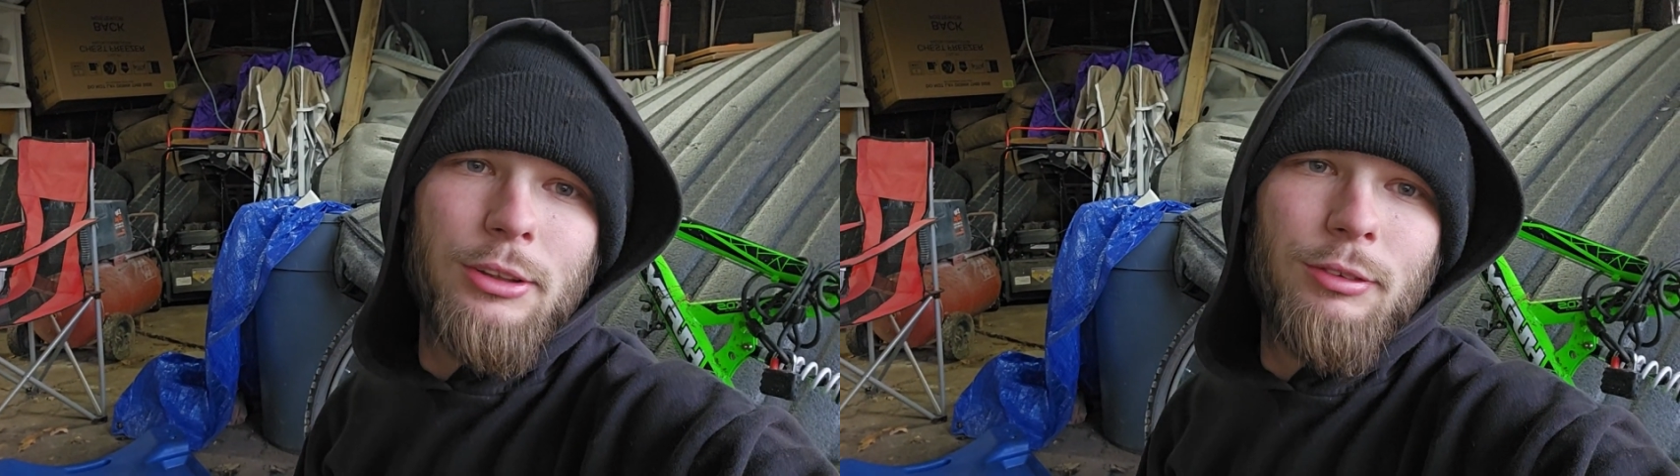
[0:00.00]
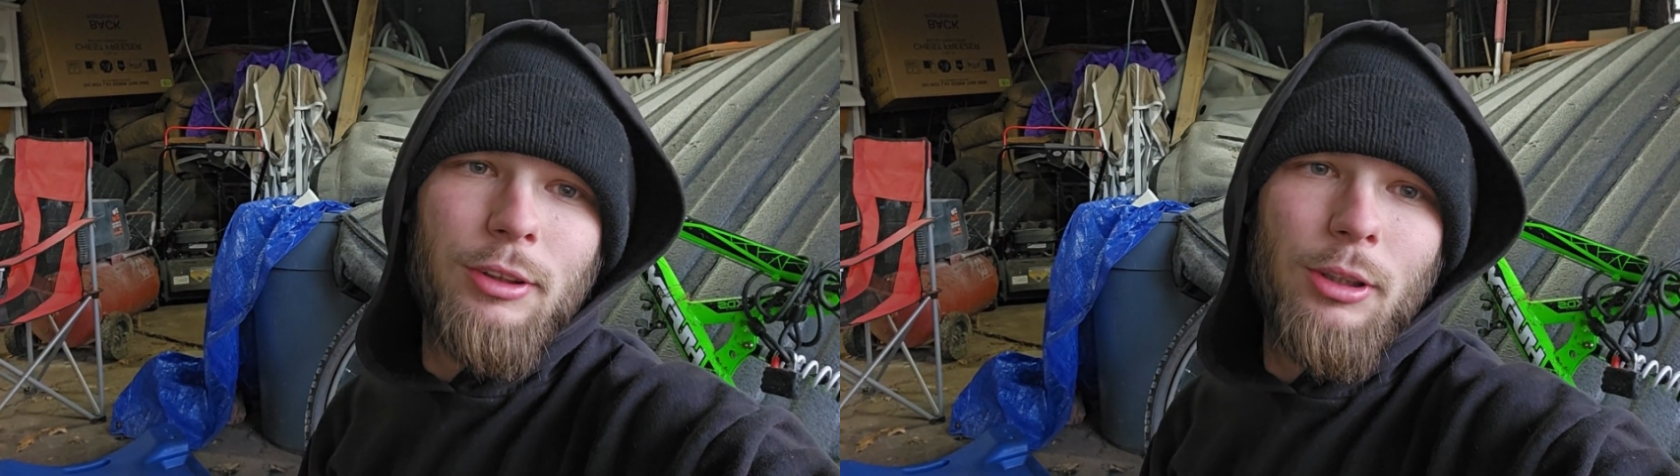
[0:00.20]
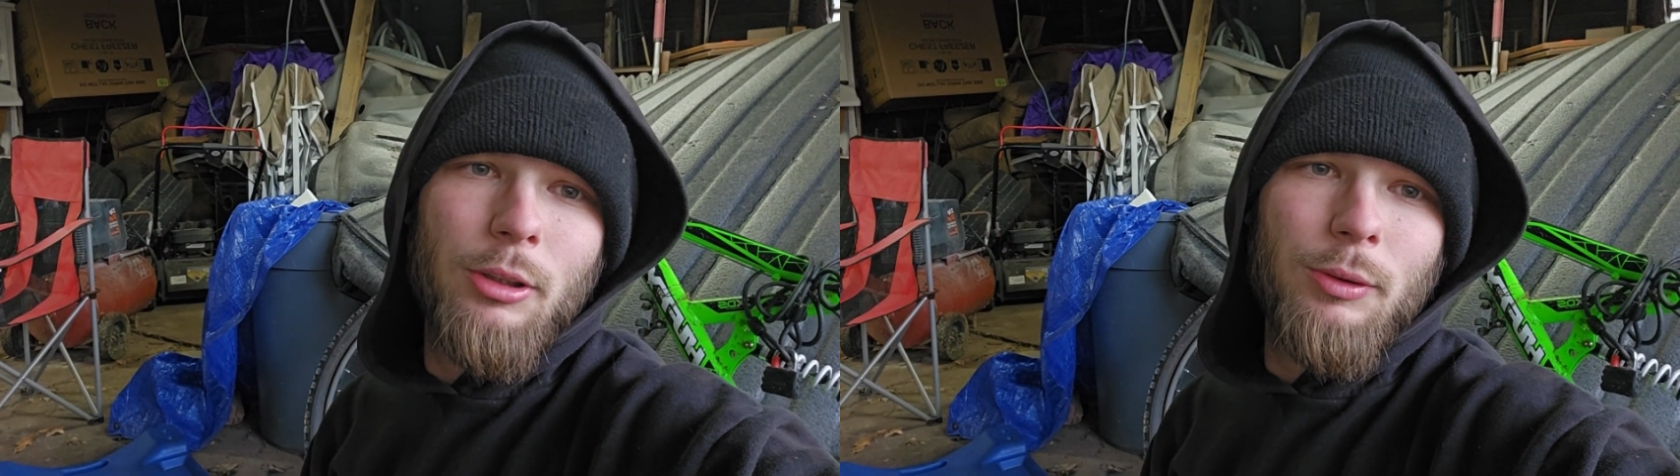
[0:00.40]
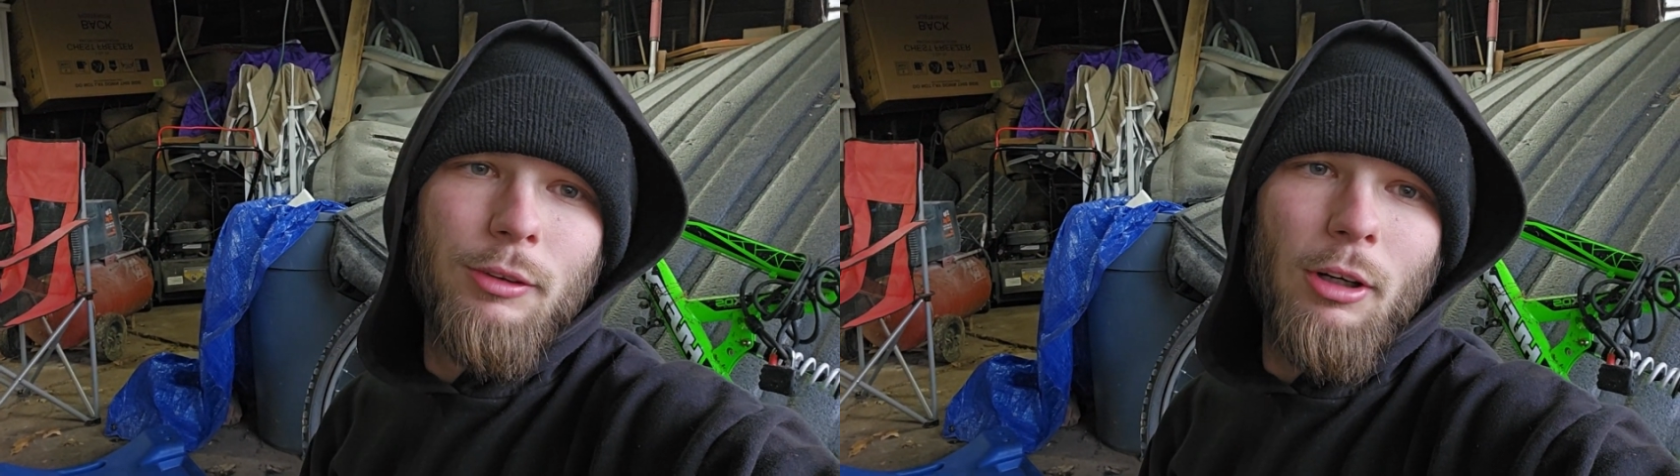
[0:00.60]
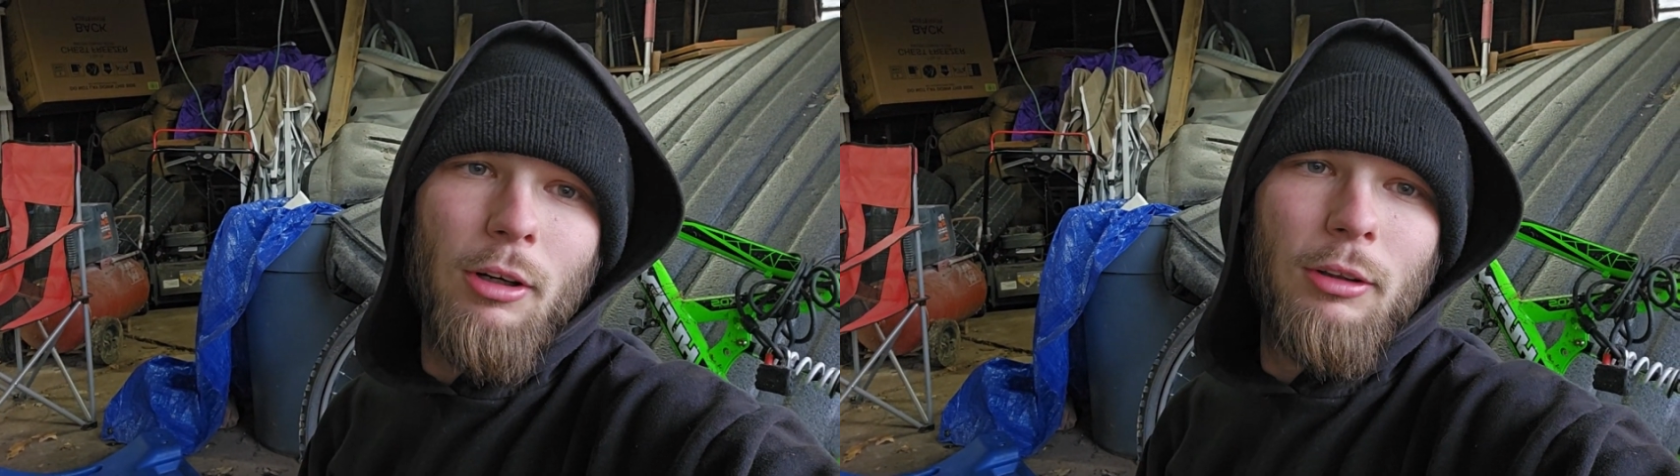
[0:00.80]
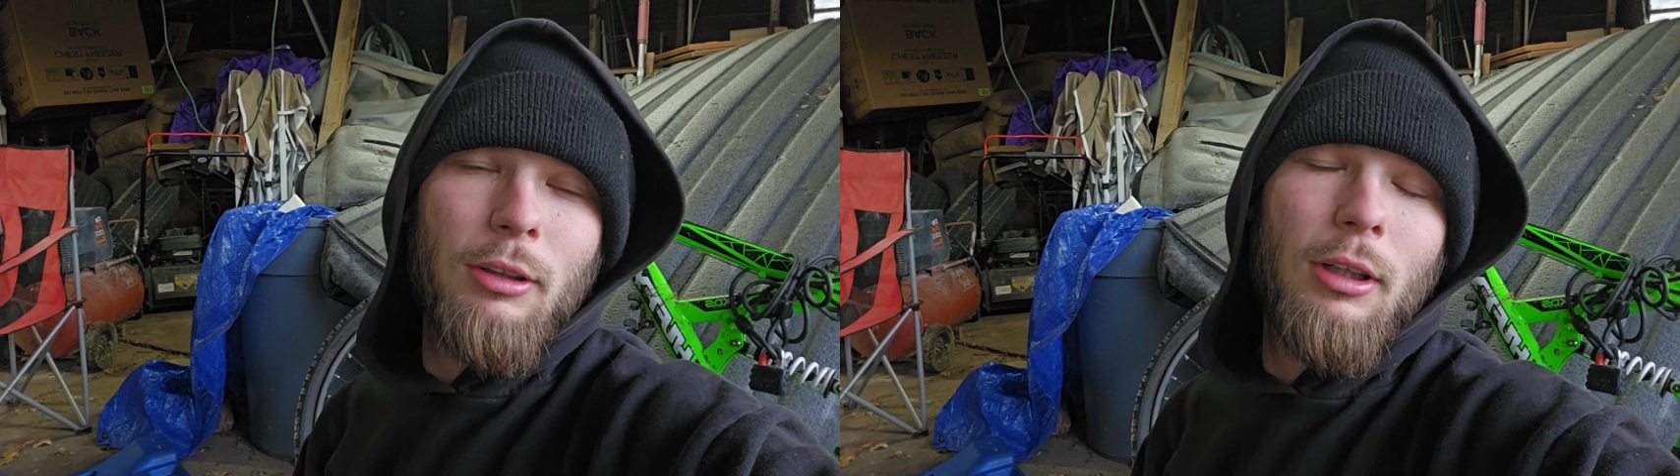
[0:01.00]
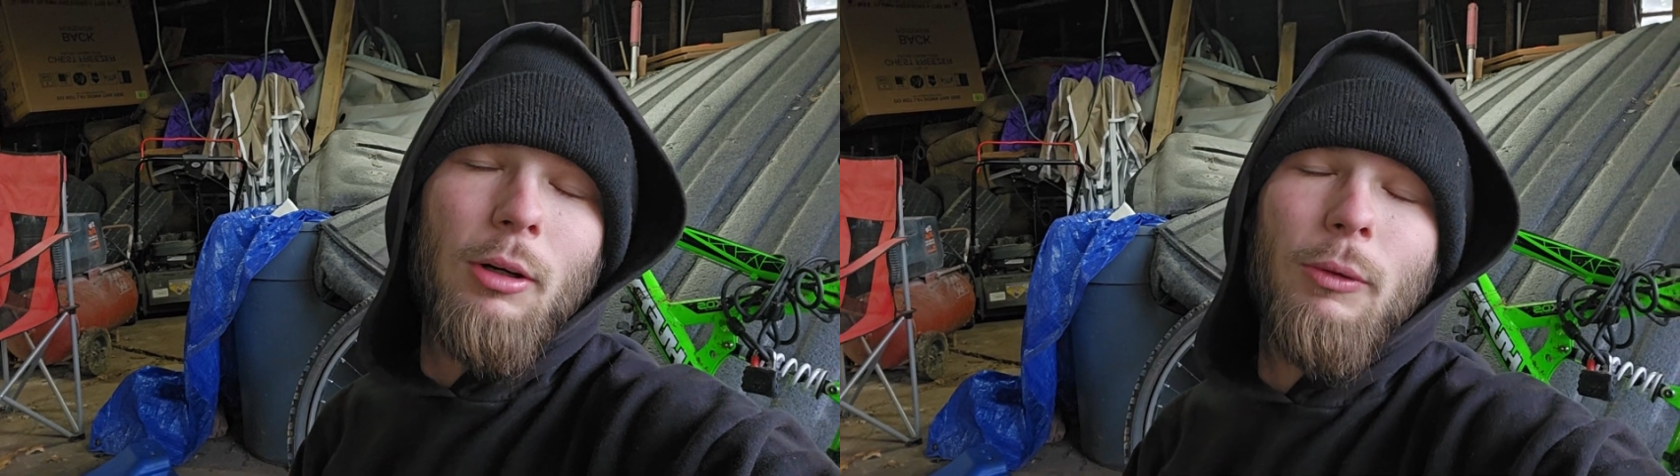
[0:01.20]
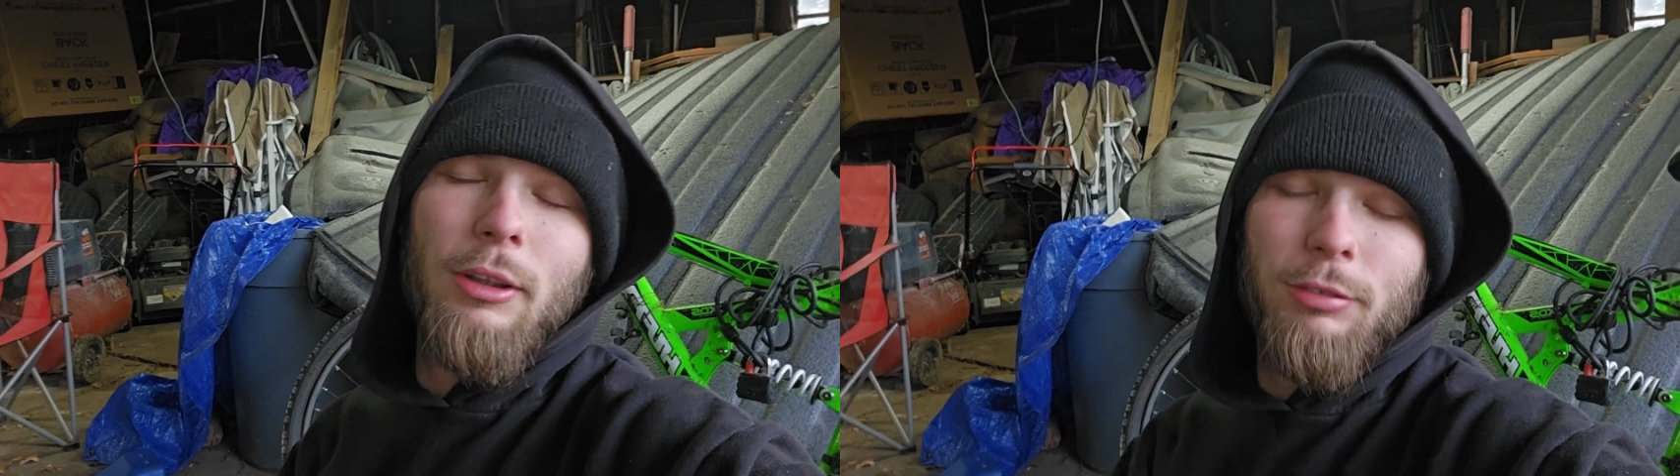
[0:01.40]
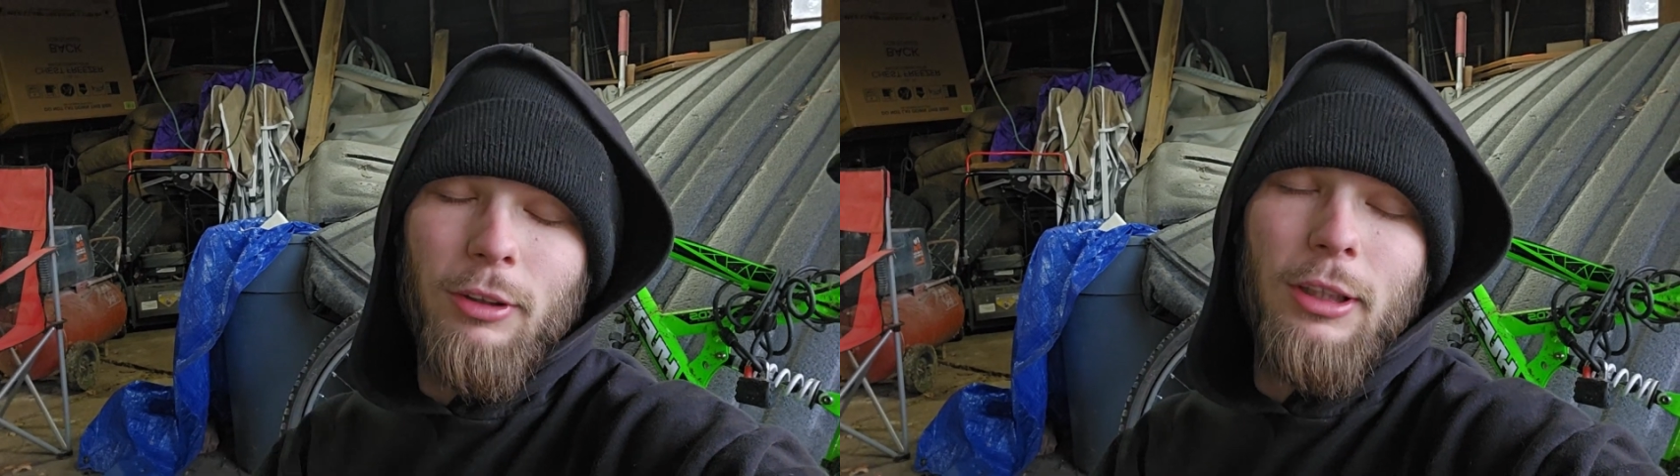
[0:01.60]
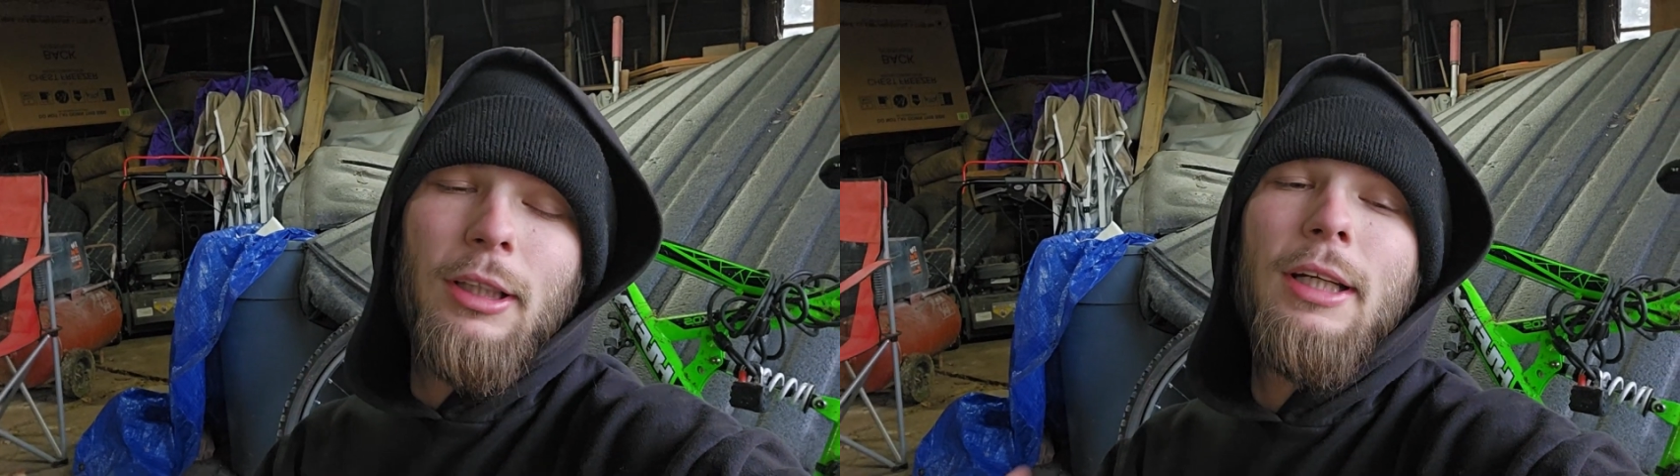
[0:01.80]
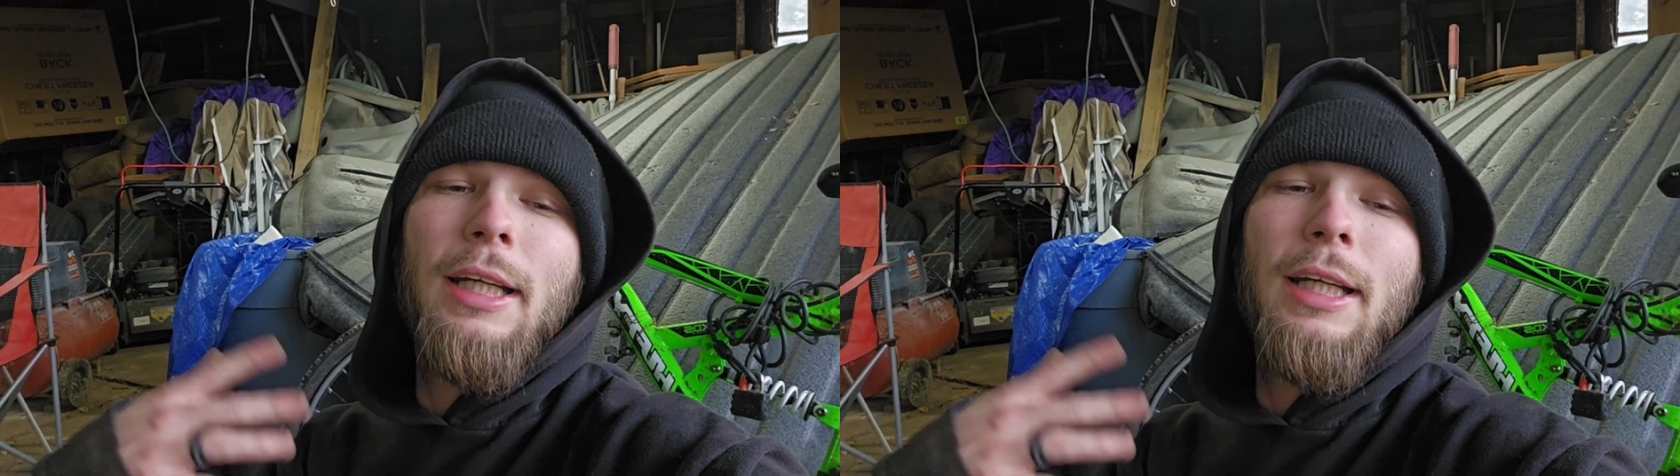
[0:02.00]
videos with y'all, with a friend,